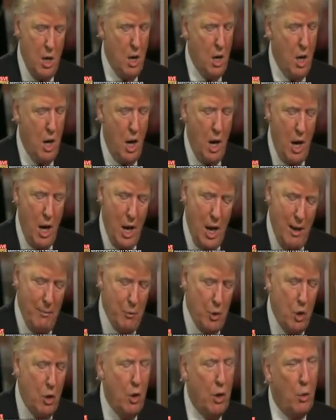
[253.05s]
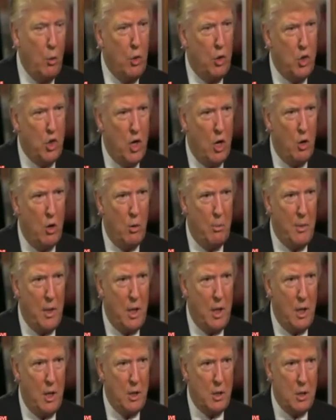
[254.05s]
I'm going with General
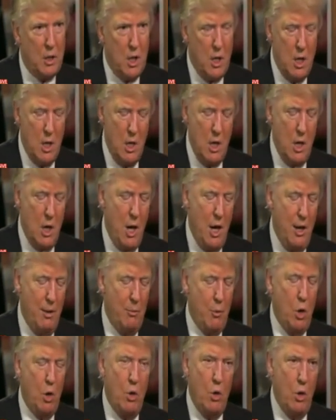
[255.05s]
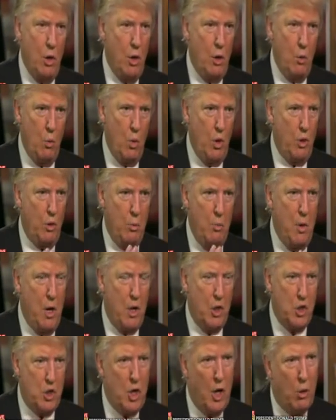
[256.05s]
Mattis. I'm going with my
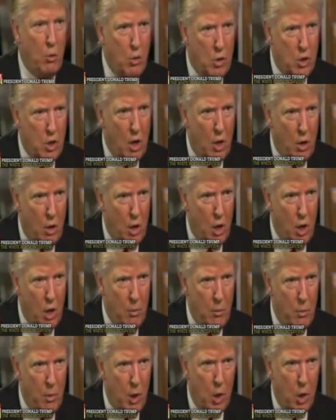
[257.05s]
secretary because I